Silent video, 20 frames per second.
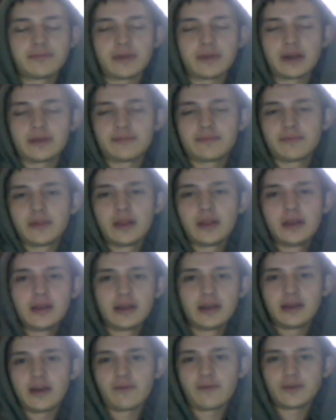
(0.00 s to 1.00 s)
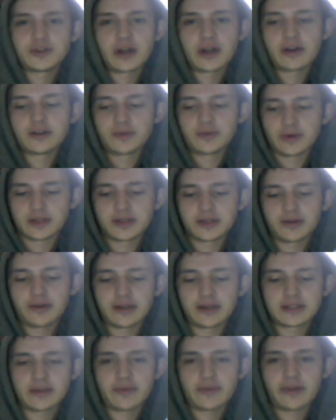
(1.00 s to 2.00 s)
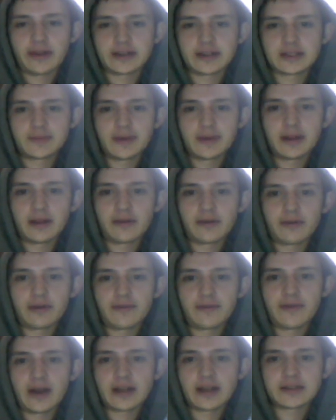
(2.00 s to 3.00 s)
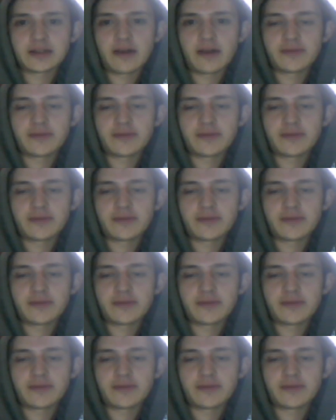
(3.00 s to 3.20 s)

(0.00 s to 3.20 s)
Like, if you try to Twixter like someone like spinning really fast,